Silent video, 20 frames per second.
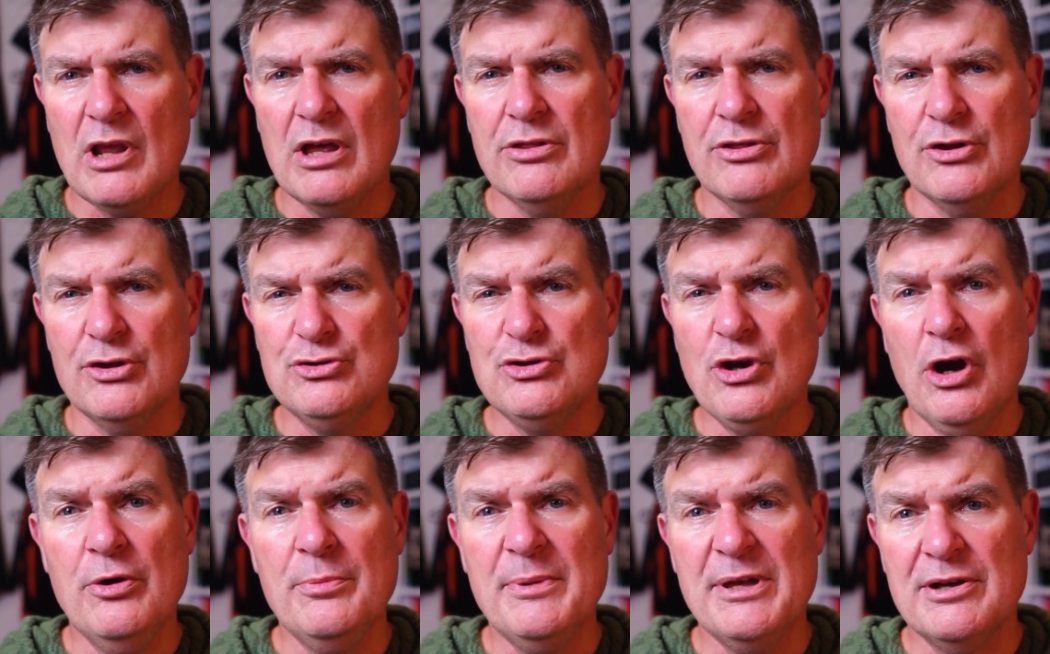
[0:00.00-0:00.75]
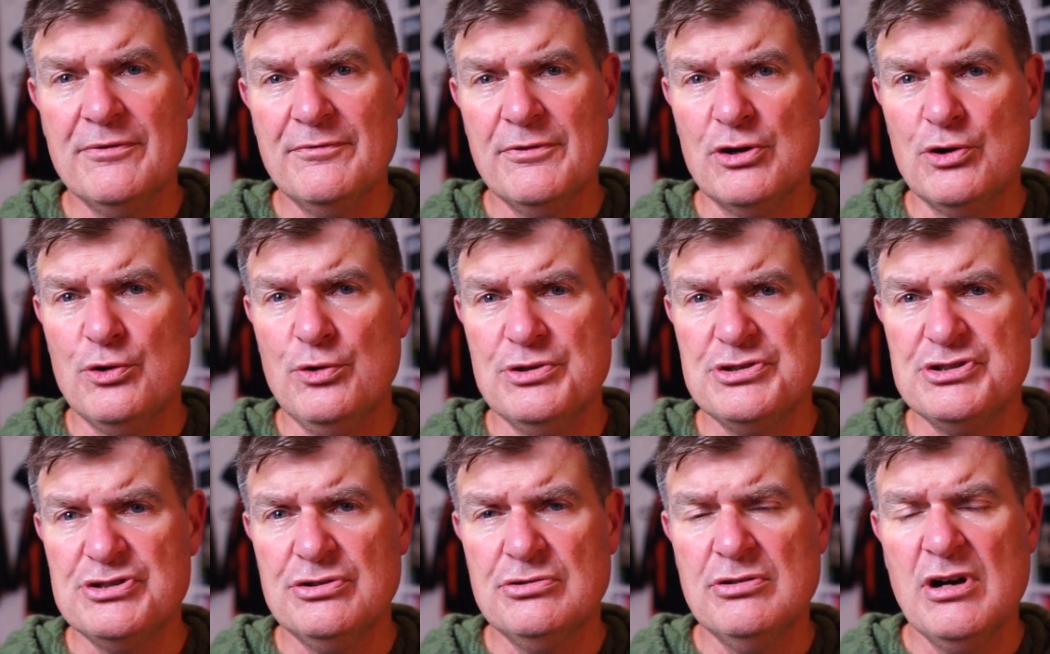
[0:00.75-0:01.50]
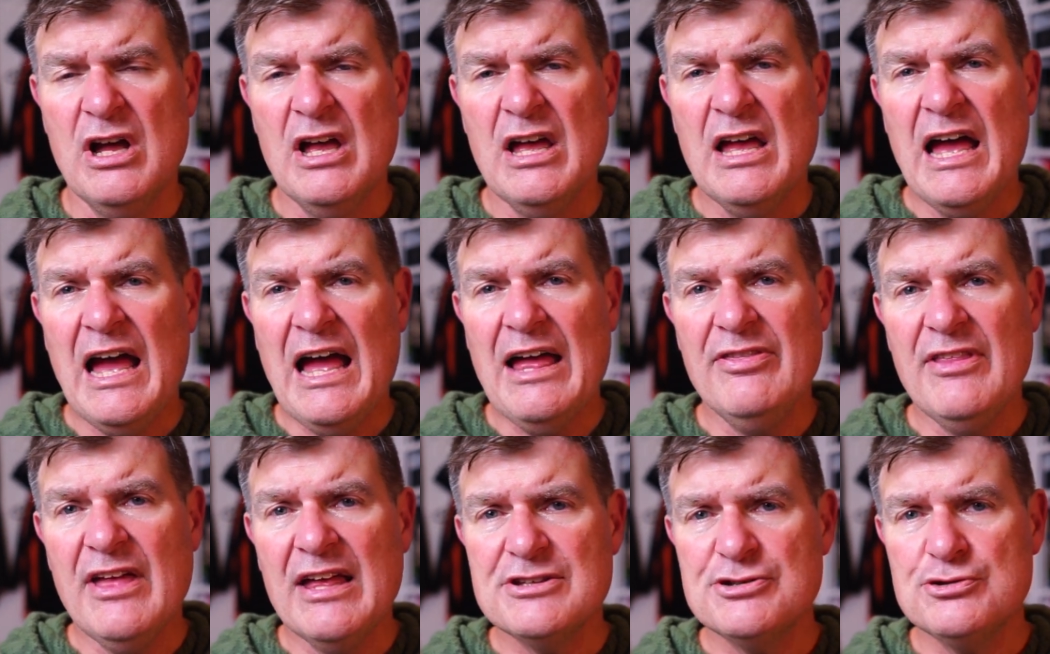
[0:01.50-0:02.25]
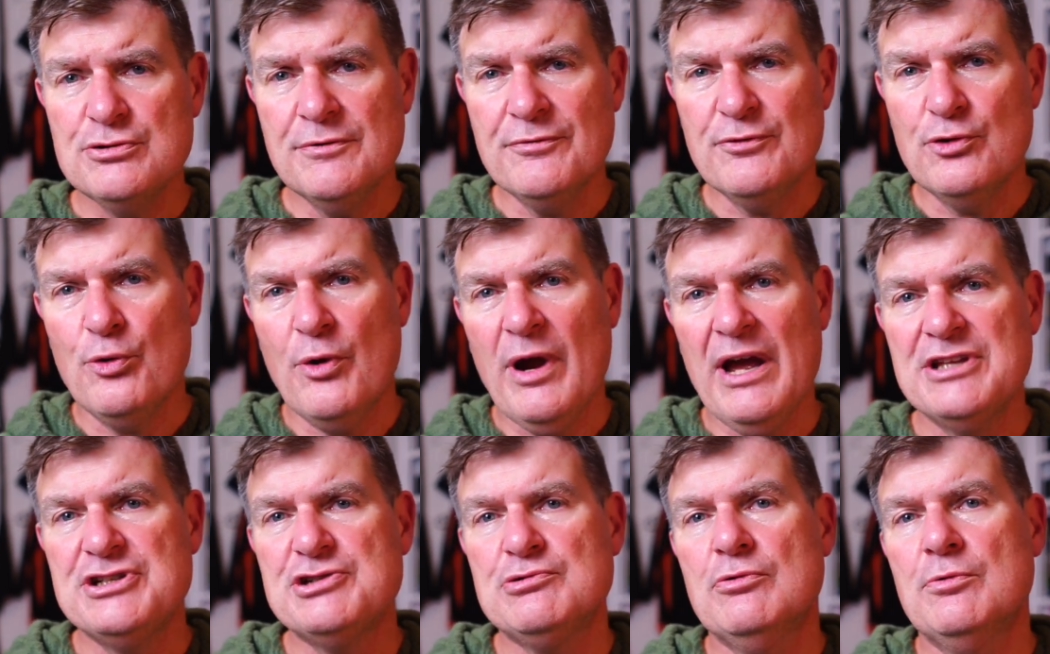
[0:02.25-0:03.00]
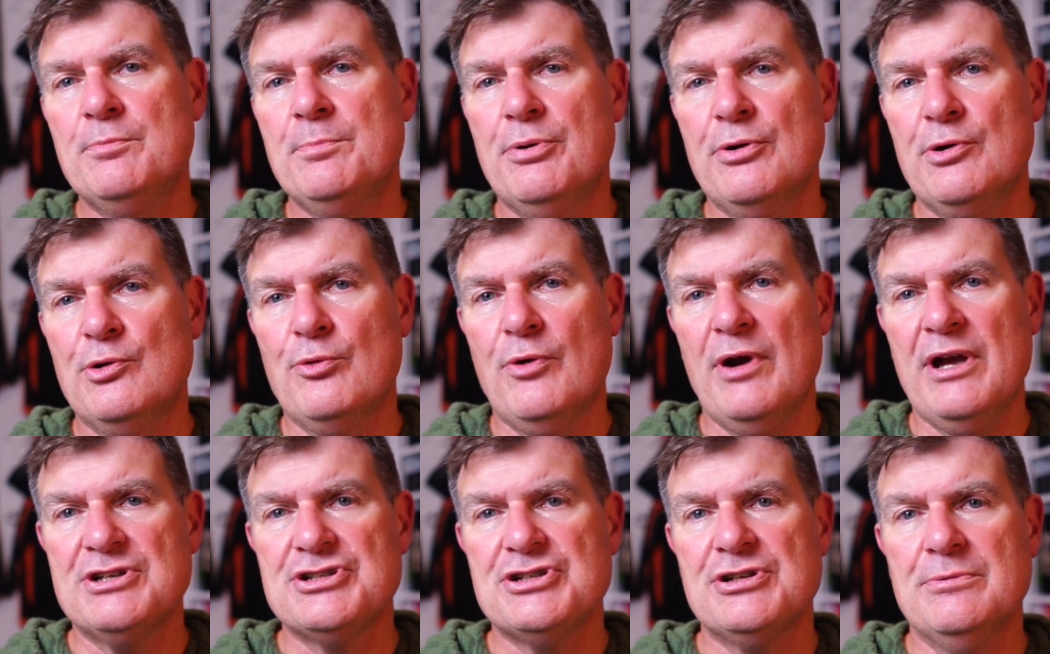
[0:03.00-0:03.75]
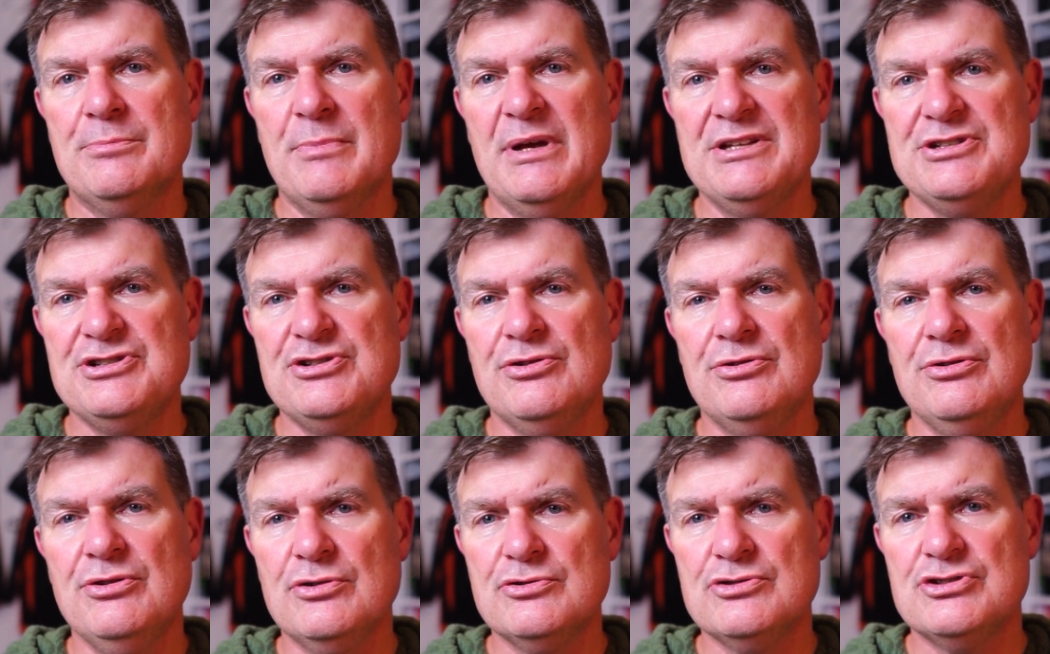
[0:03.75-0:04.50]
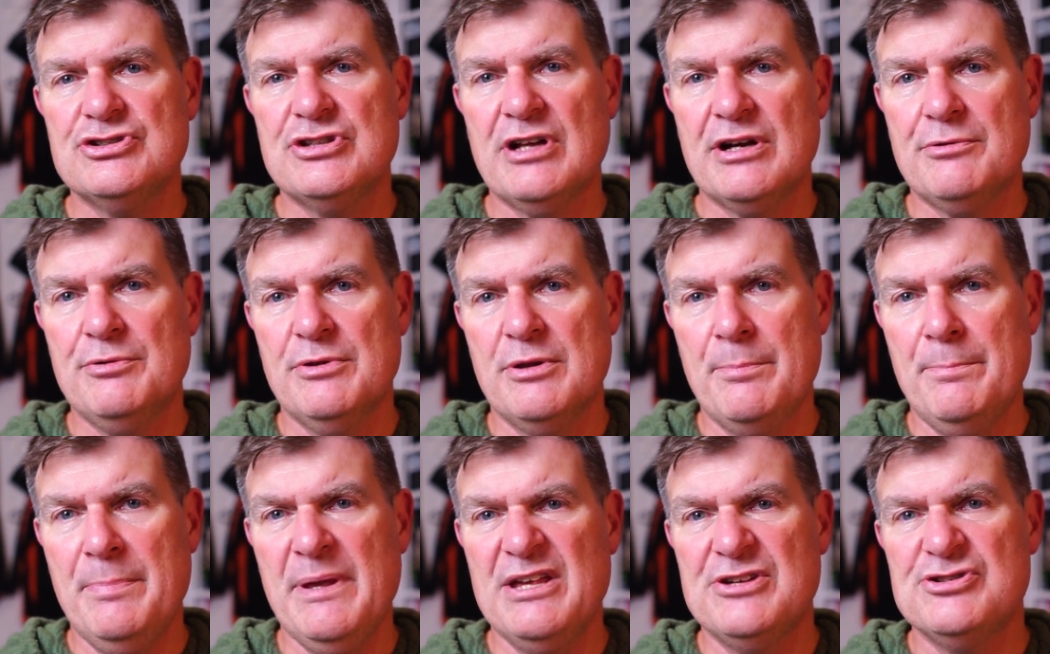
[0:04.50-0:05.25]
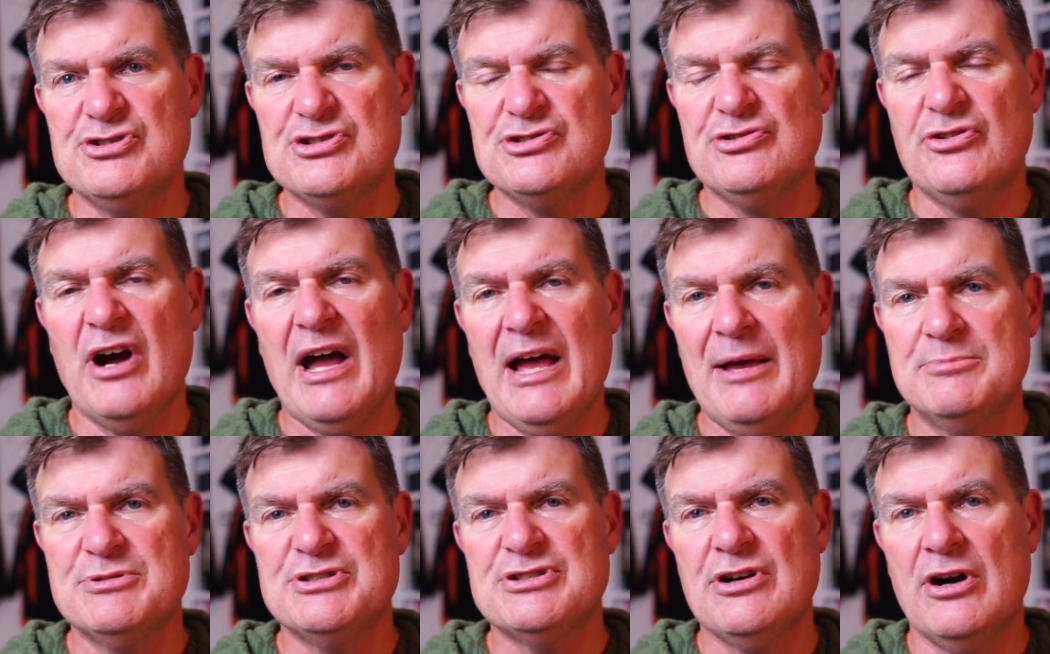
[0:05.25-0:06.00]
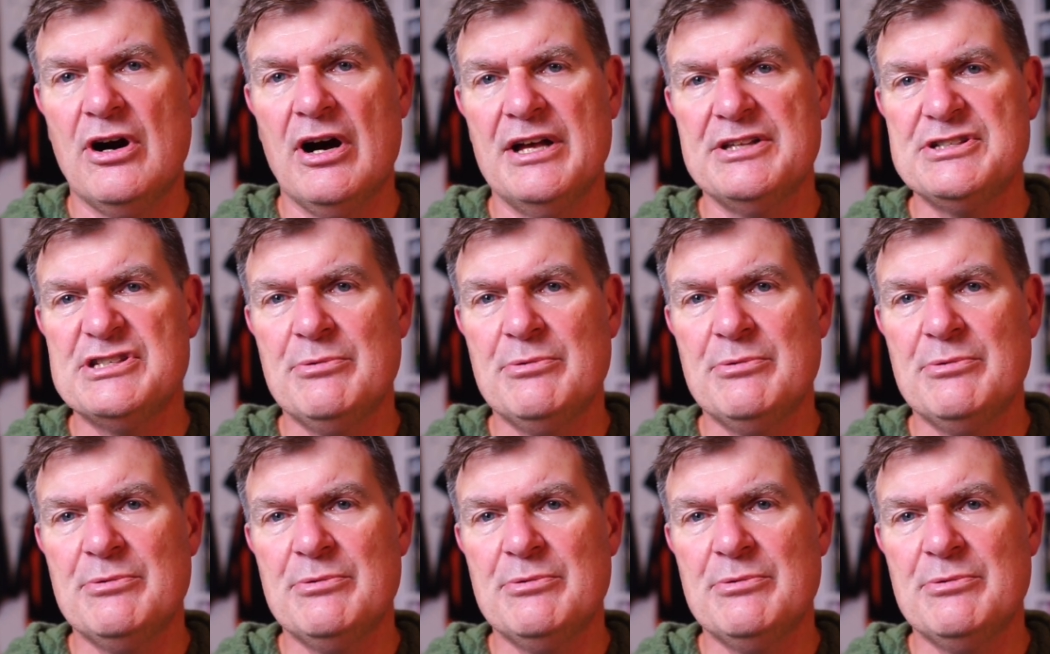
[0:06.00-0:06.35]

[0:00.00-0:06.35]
doming of the crystal, and that sort of gradual progression means you're not stuck with a big slab side.